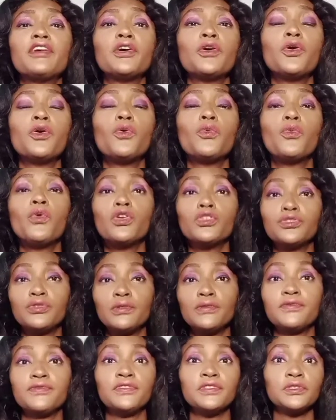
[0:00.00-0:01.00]
a whole
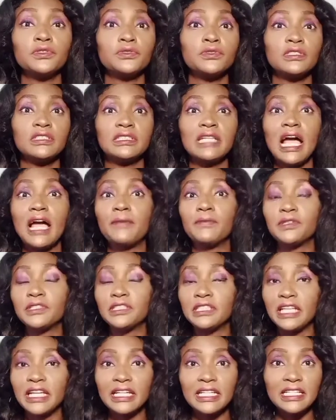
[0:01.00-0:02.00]
wardrobe filled with
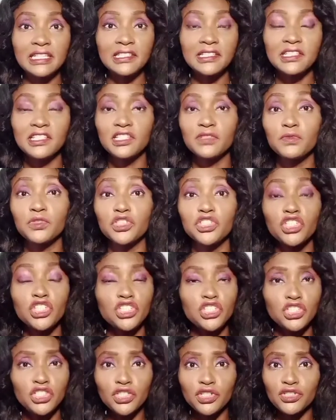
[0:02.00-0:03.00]
diamond necklaces, but she
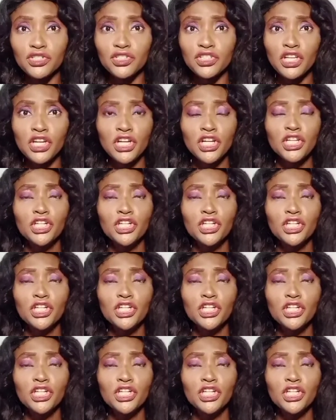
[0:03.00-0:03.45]
doesn't just,